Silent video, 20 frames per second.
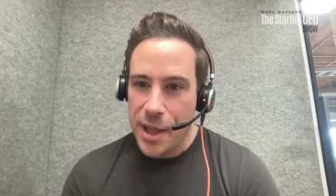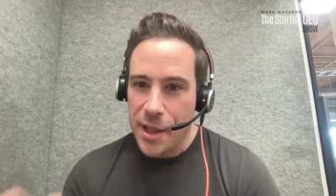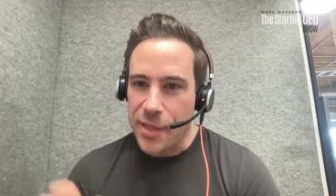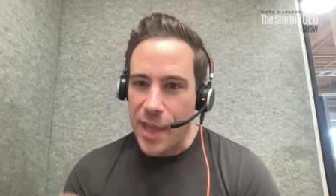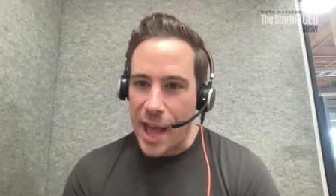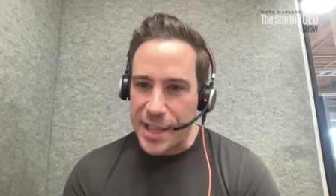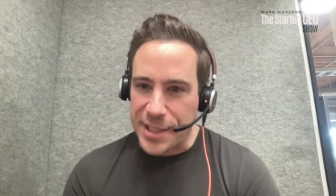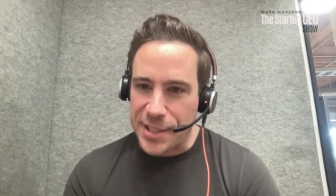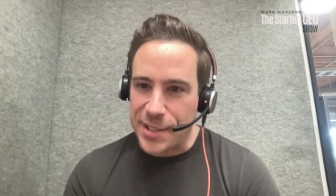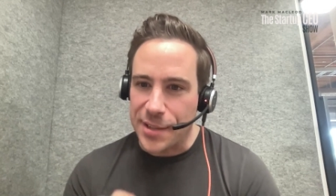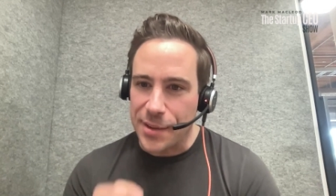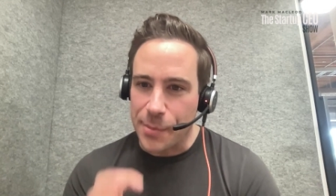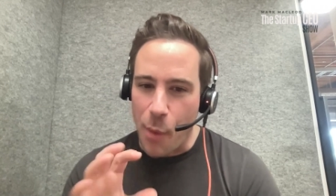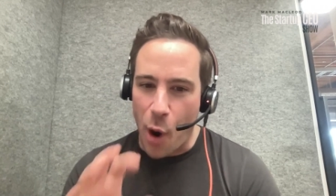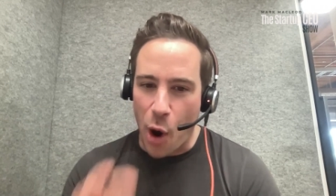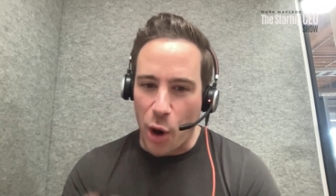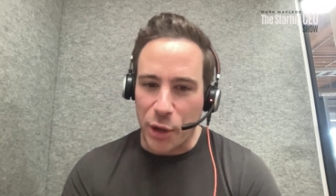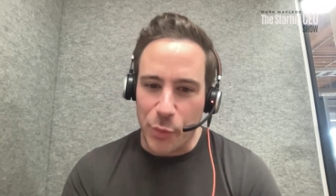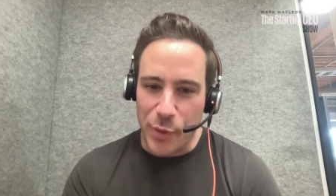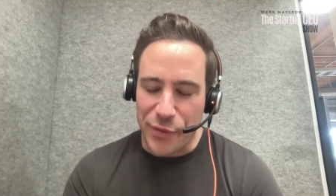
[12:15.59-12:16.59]
That's,
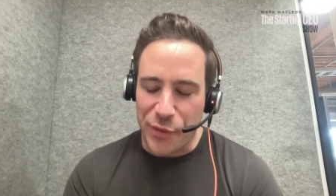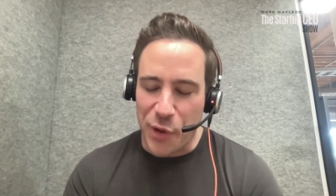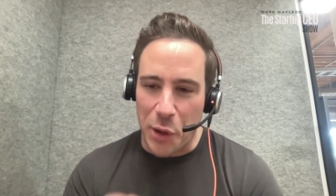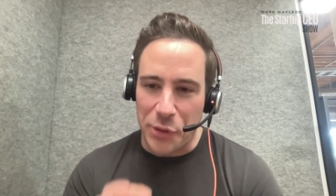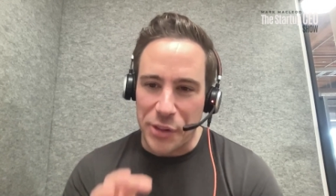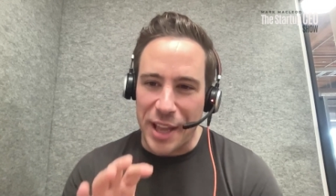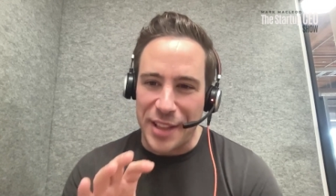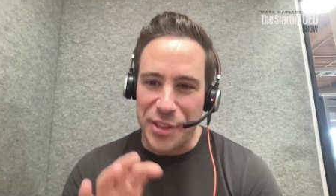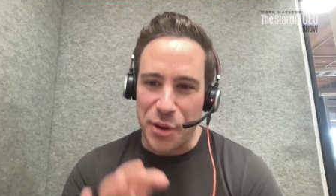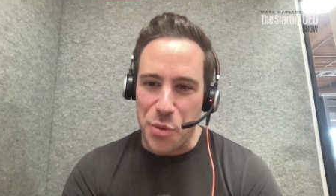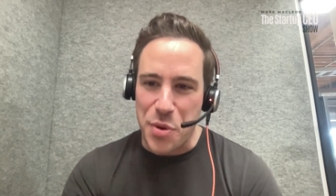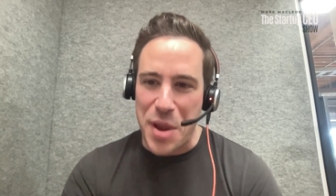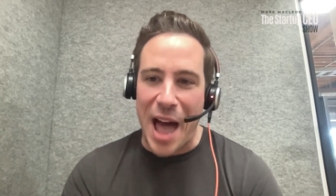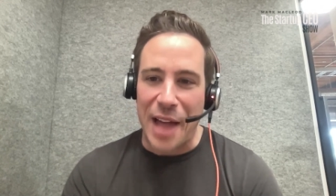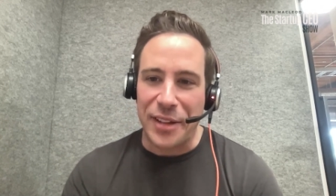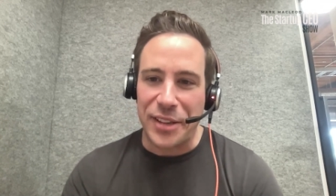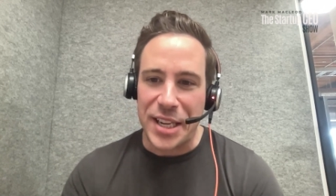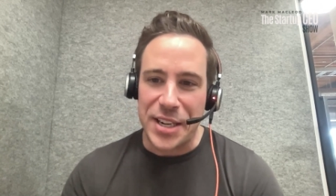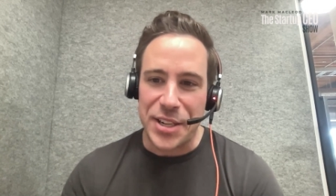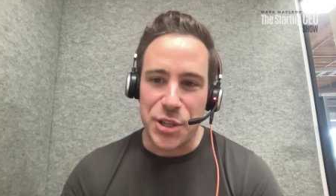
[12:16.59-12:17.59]
Mark, we've called that the
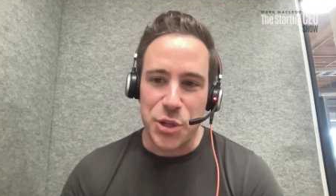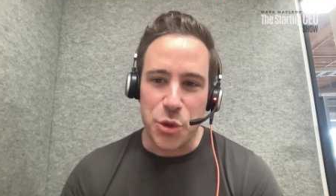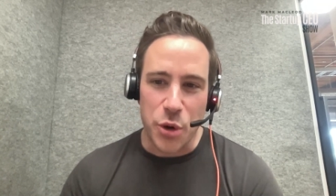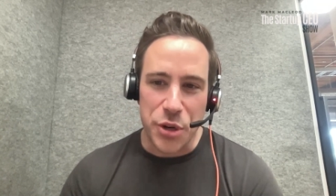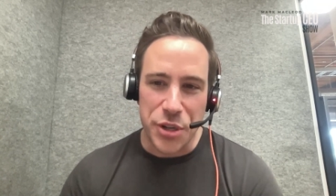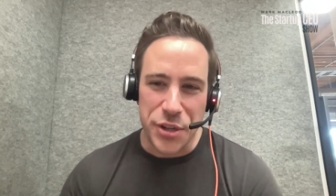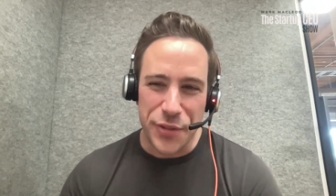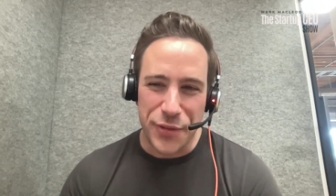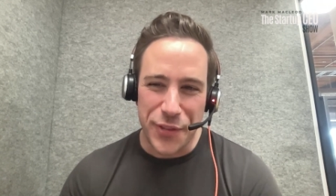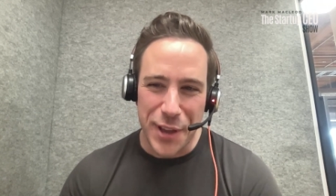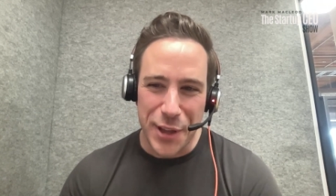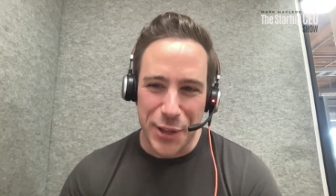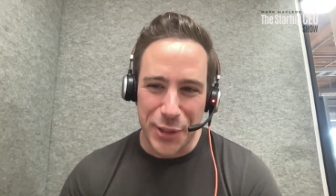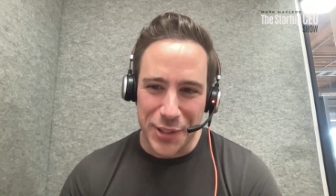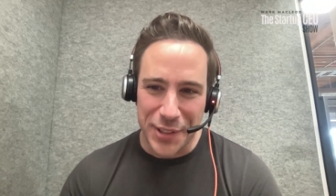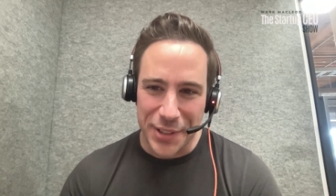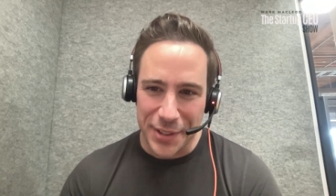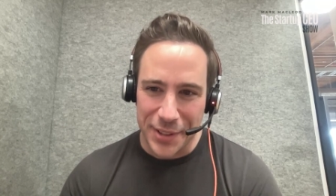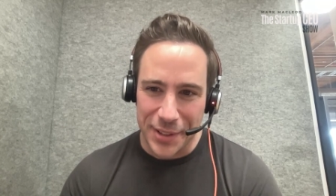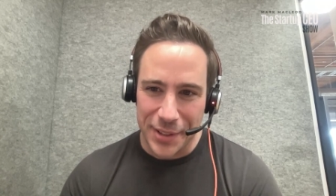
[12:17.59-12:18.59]
reality distortion field.
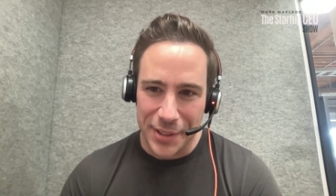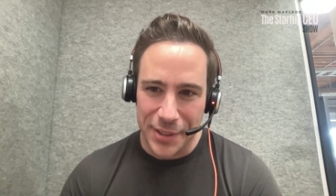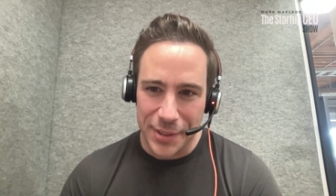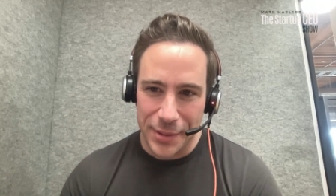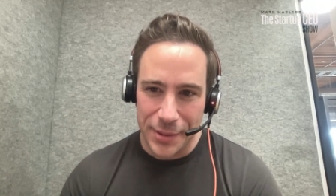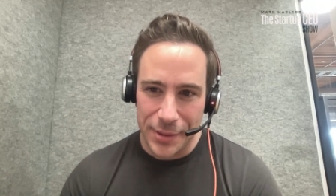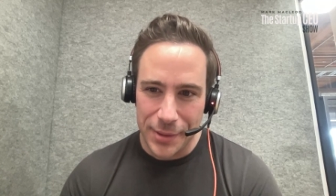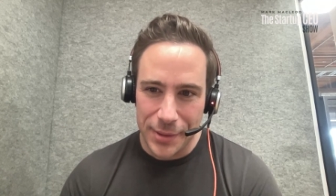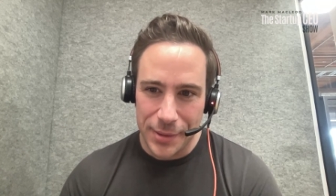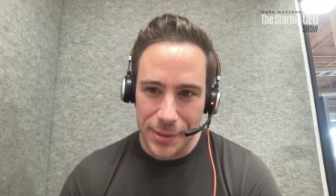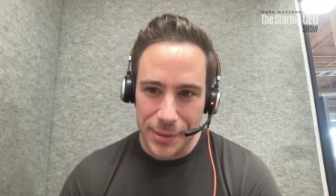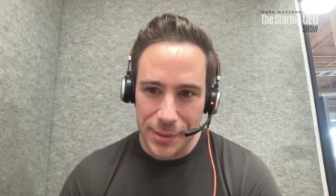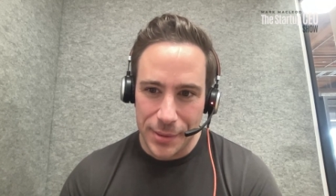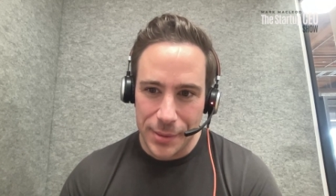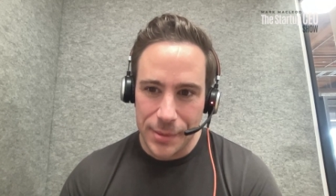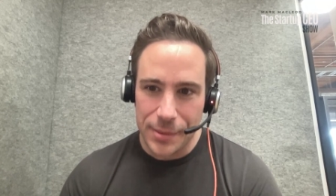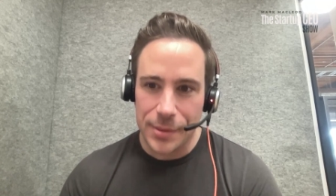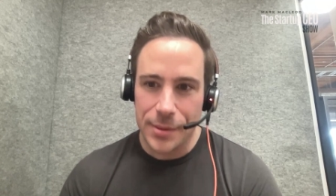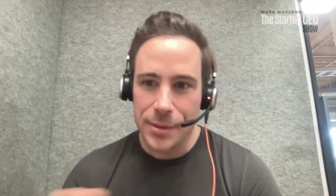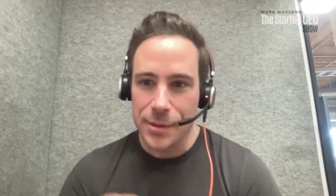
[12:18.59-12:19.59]

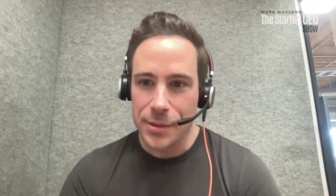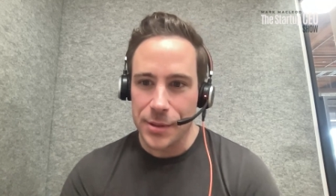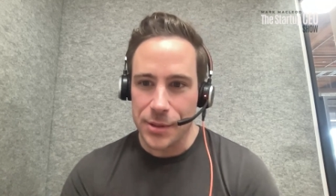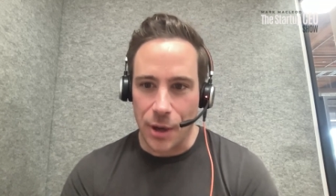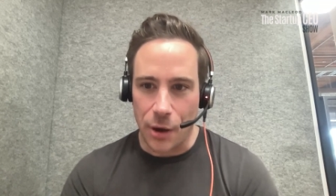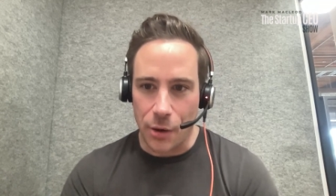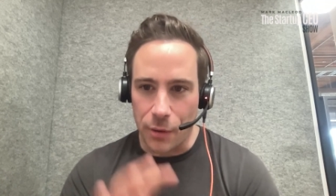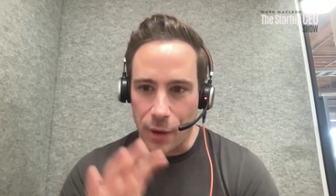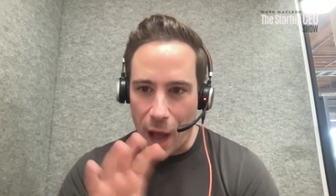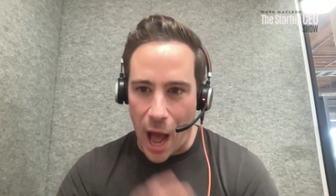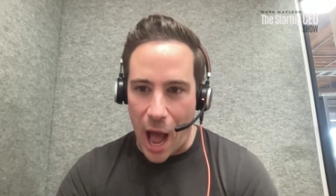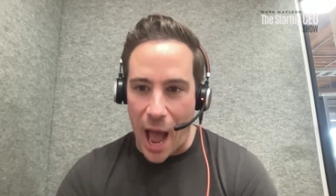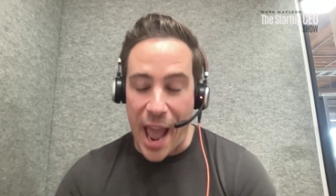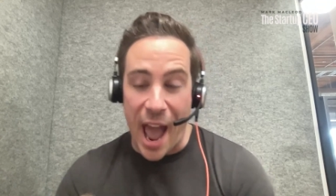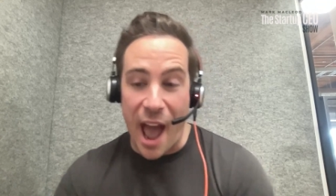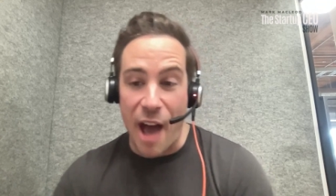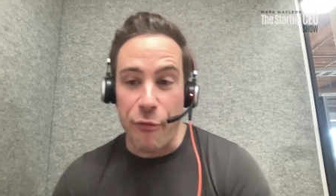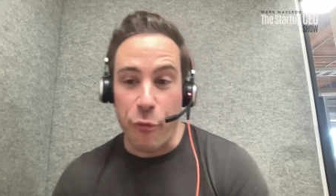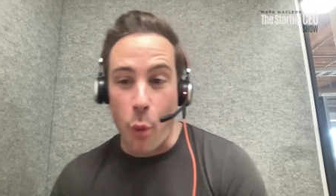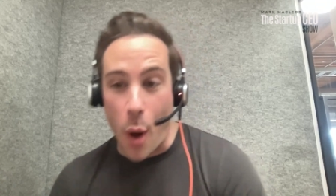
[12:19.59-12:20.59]
So I
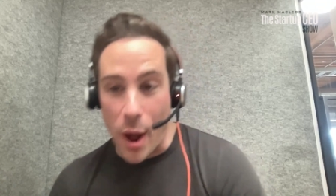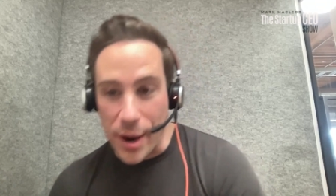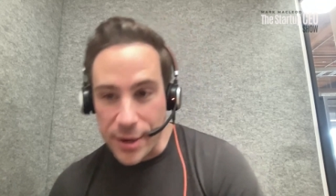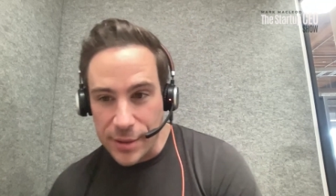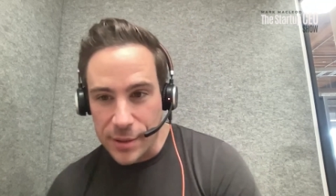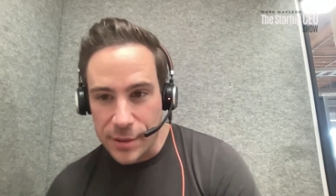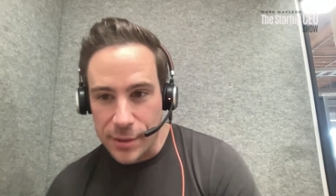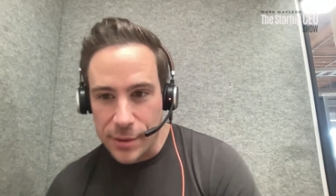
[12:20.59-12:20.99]
have one.